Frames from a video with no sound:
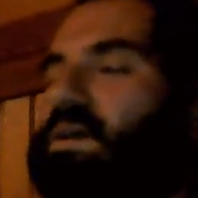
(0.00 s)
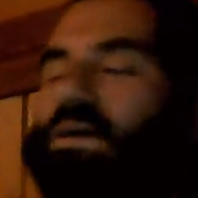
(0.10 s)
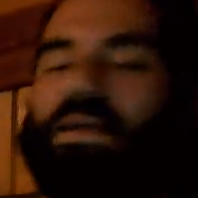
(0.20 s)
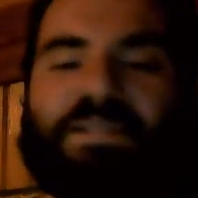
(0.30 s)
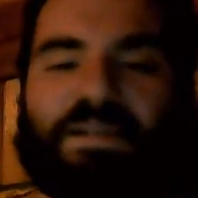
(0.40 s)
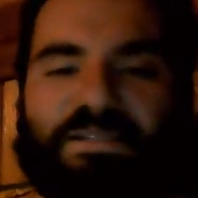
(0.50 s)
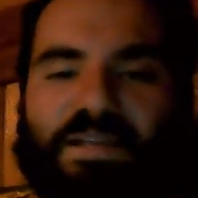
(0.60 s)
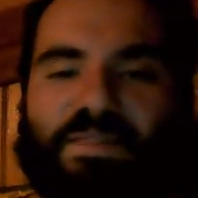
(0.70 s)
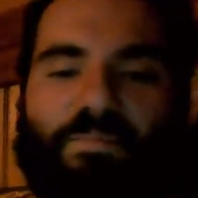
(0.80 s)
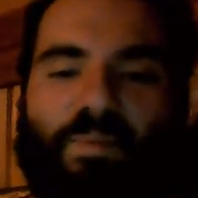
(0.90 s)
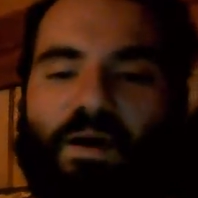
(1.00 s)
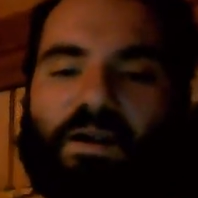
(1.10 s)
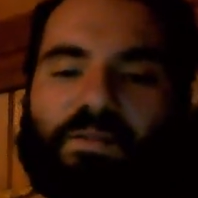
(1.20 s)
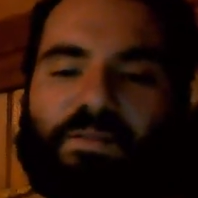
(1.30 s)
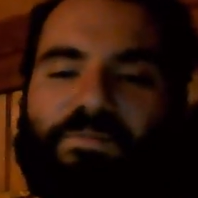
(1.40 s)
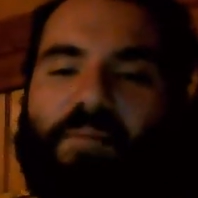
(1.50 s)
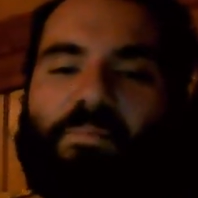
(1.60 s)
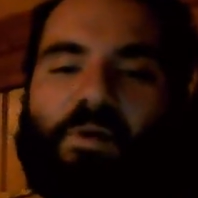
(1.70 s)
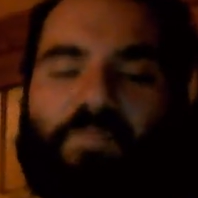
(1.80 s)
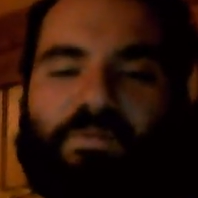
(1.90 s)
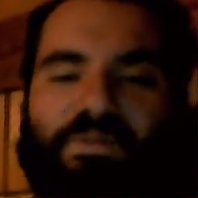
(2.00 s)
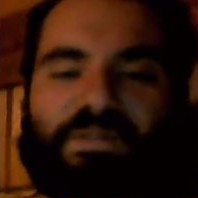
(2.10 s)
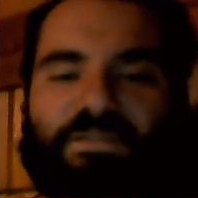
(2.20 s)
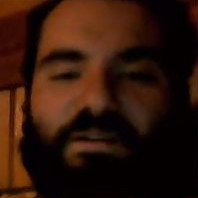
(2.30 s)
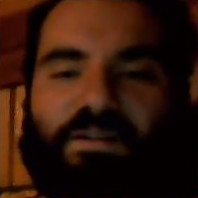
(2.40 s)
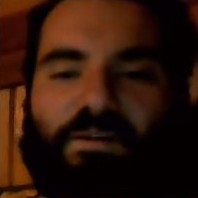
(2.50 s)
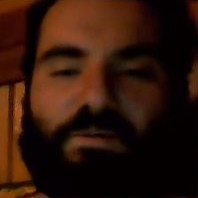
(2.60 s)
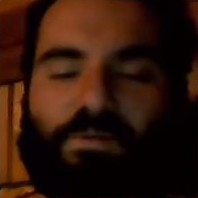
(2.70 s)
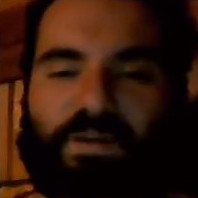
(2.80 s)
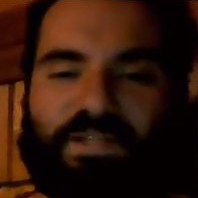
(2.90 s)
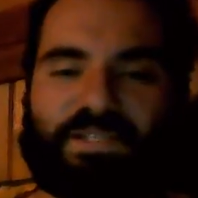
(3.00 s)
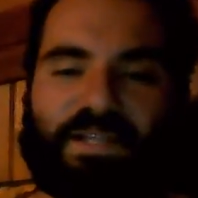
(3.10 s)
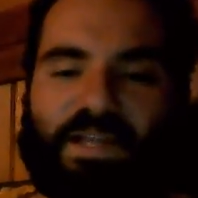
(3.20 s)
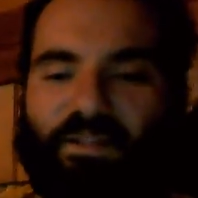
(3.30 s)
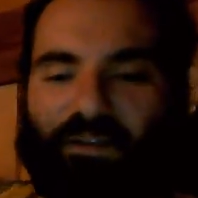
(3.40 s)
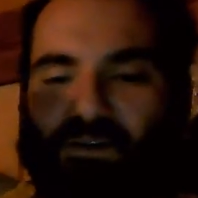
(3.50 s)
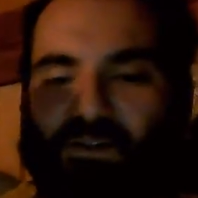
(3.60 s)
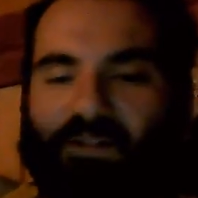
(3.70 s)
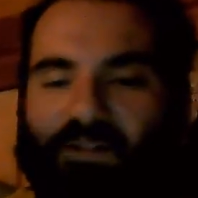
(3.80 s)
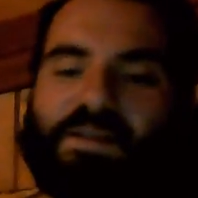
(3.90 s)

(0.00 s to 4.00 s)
It's because like the frat bar in Bloomington's called Kilroy's, like the little